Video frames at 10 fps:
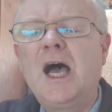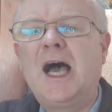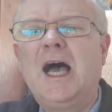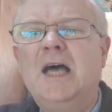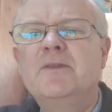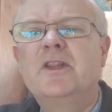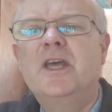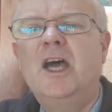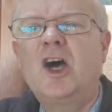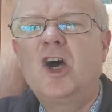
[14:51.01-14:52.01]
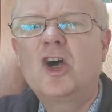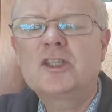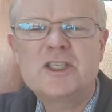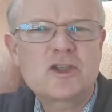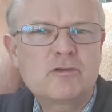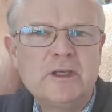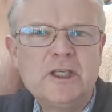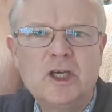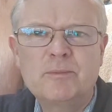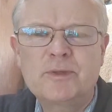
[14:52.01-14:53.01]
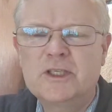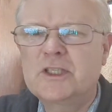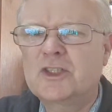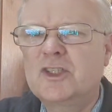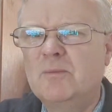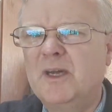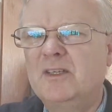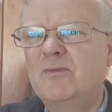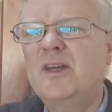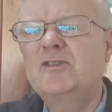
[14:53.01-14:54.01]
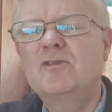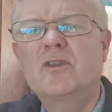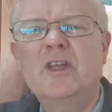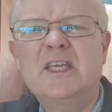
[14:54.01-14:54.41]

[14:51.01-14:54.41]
And there are at least 3 companies actually manufacturing thing.